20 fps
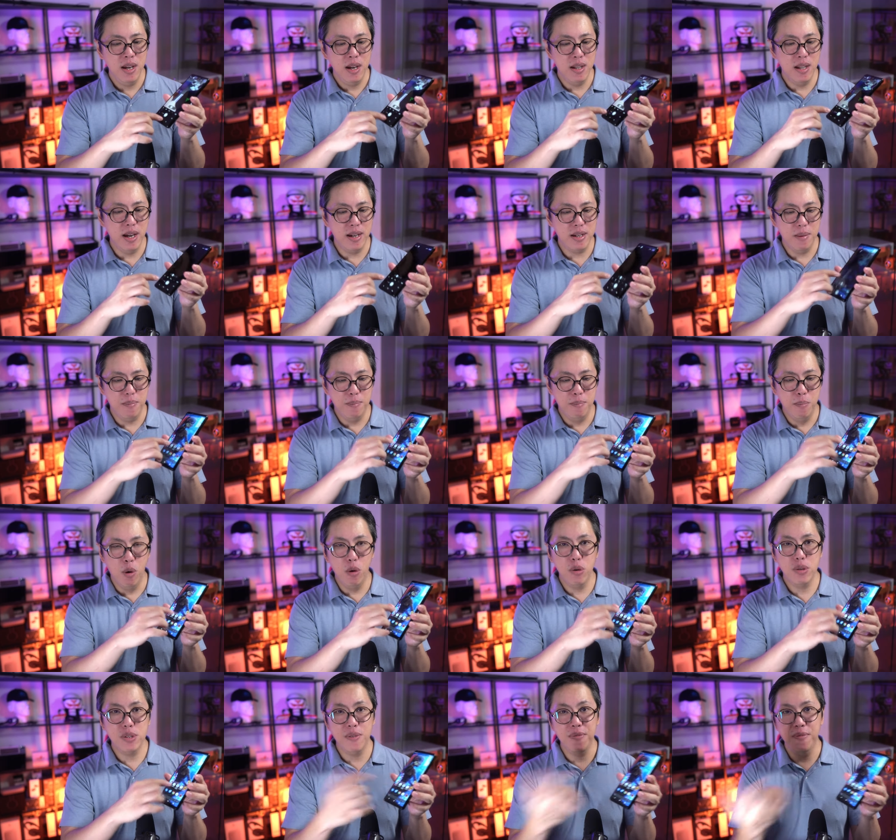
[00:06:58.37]
like
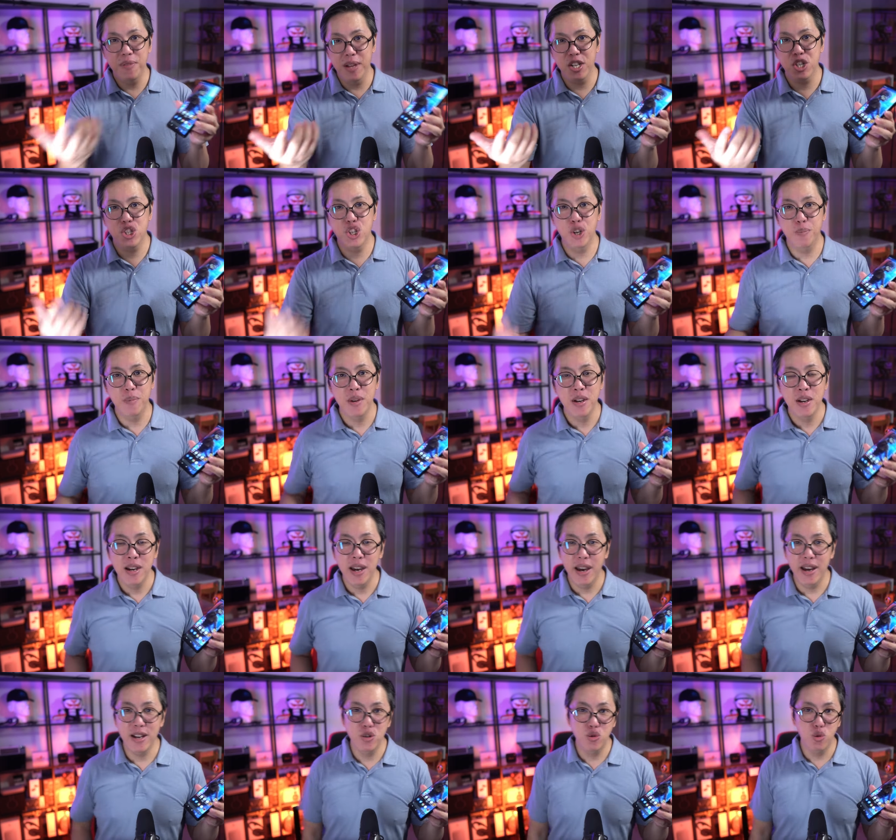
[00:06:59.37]
most flagship
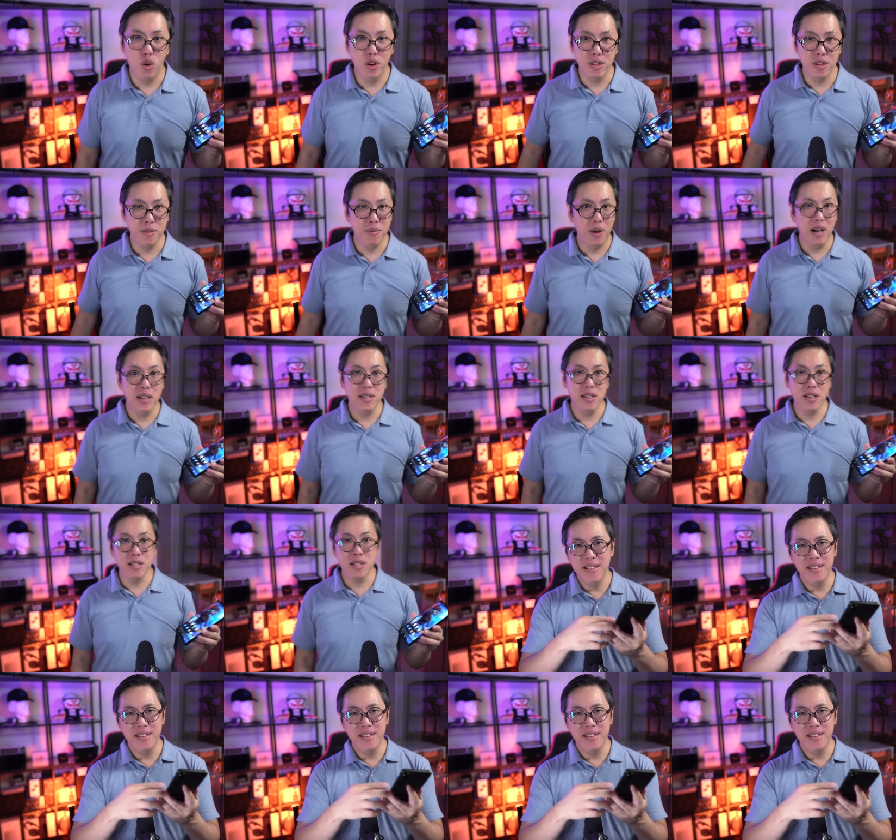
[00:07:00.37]
Android devices.